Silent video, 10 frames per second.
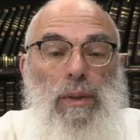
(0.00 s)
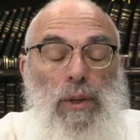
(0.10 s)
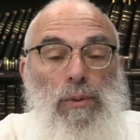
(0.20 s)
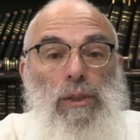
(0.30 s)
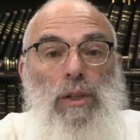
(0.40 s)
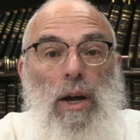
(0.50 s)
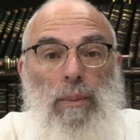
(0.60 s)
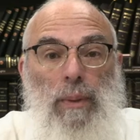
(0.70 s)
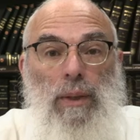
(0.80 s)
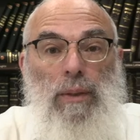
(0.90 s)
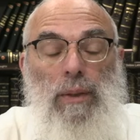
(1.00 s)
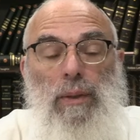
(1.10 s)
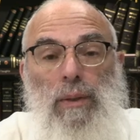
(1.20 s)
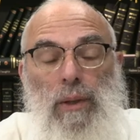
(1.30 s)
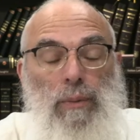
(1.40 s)
they're stymied,
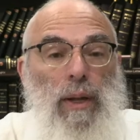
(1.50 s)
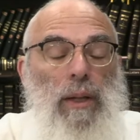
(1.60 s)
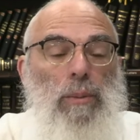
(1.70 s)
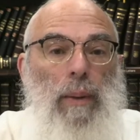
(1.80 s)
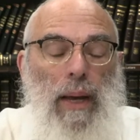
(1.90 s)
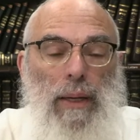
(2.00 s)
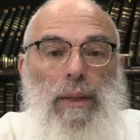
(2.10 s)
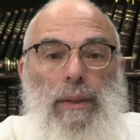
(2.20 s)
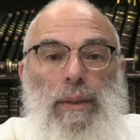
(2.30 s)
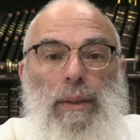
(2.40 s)
they're held back,